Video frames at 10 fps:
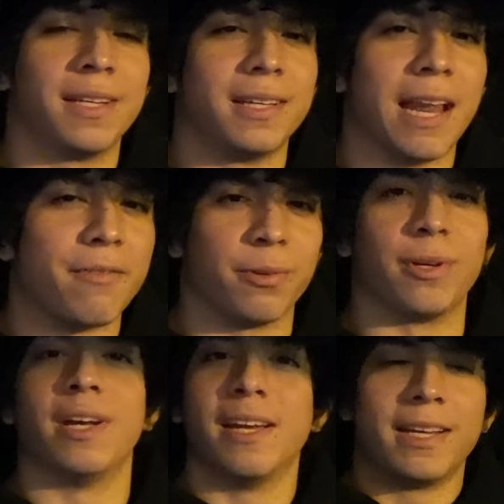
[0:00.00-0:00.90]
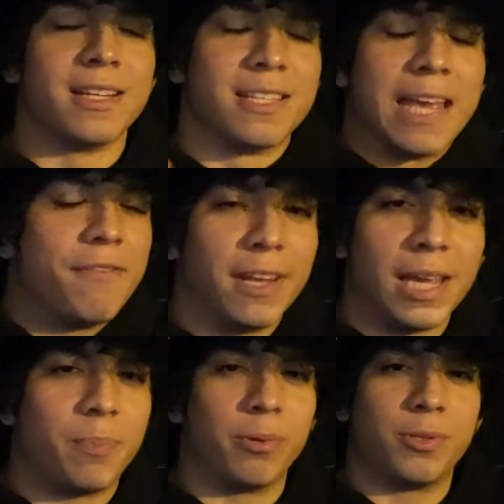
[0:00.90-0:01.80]
Never. David
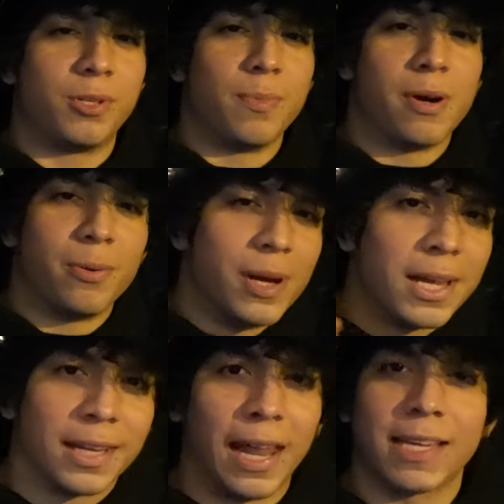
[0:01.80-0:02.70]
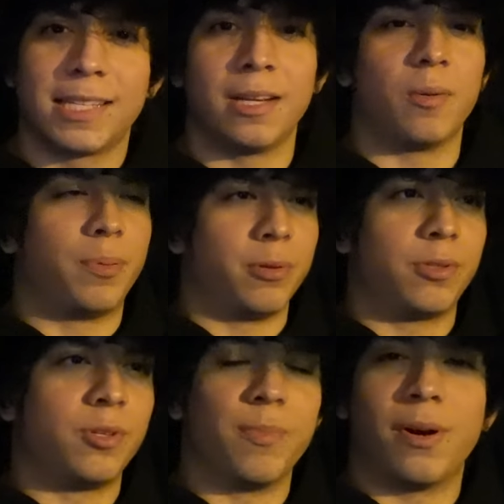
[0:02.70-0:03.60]
Laid pulled sumo, Lexx Little pulled
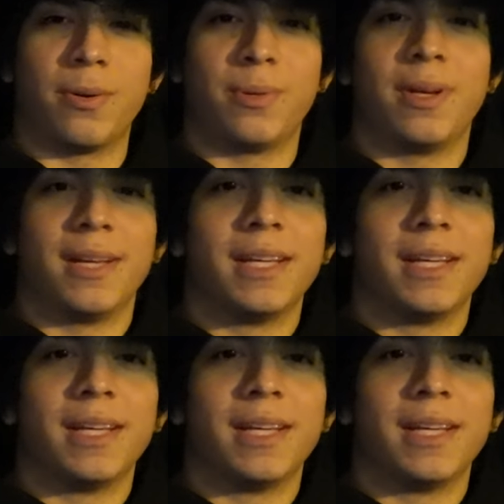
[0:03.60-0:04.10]
sumo,